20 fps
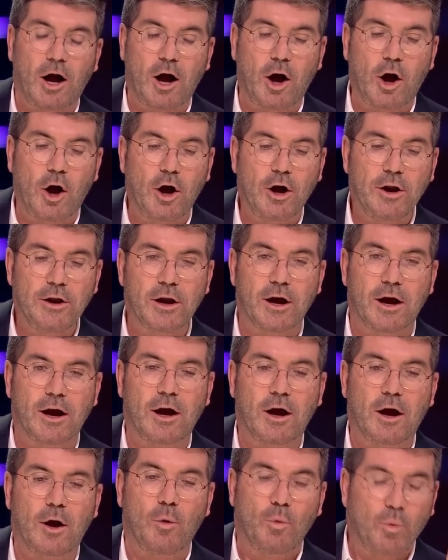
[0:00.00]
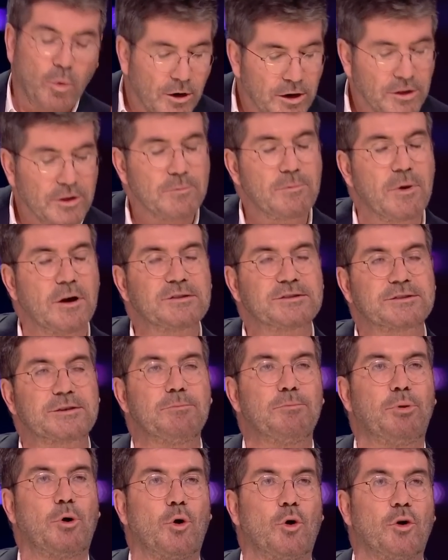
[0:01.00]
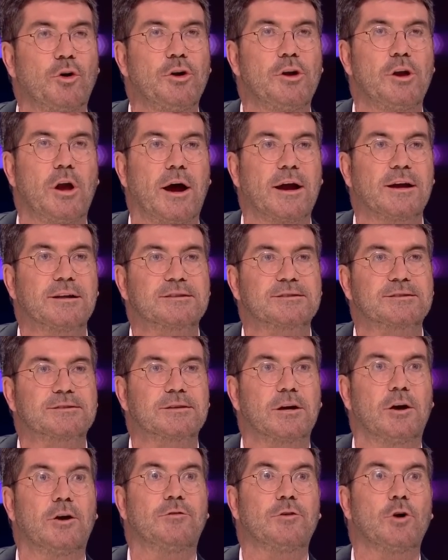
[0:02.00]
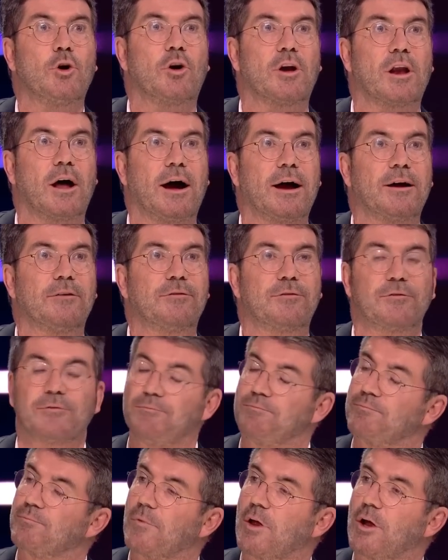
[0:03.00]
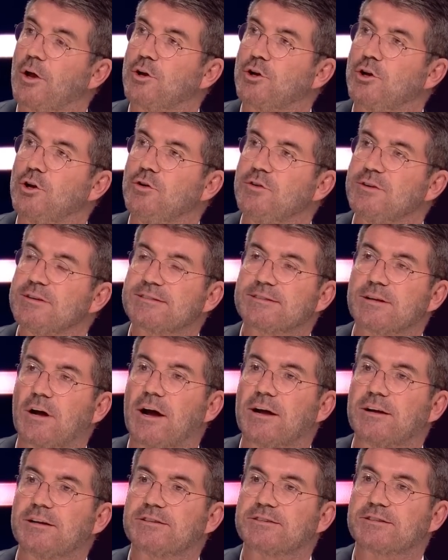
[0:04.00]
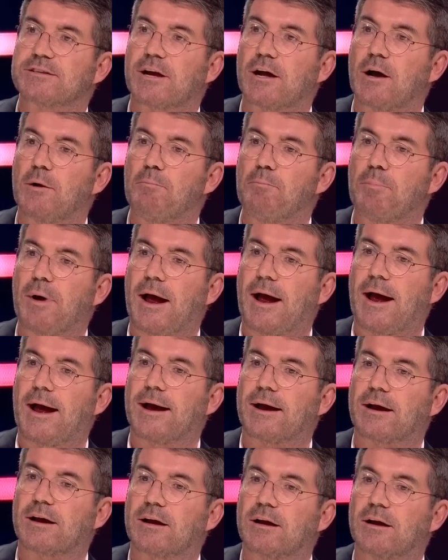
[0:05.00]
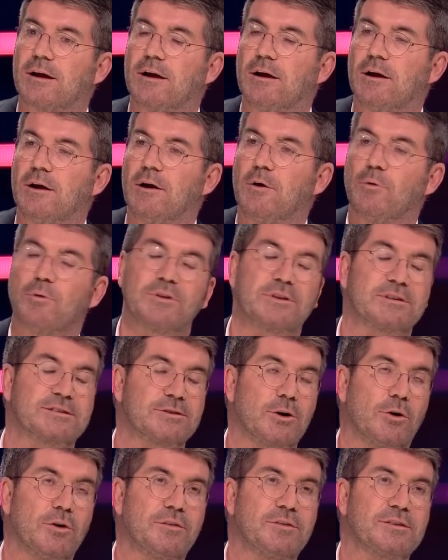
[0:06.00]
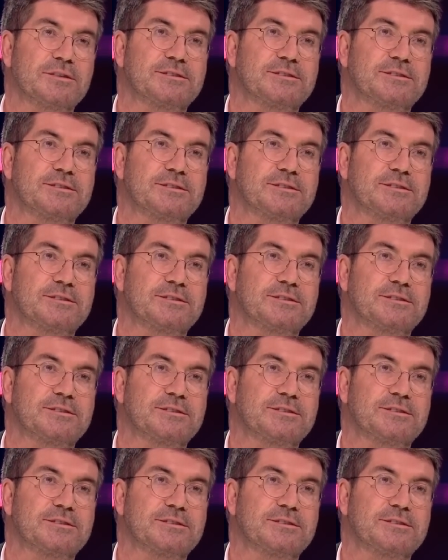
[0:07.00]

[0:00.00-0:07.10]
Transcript: on one of the most important nights of your life, you decided to come back with the song of the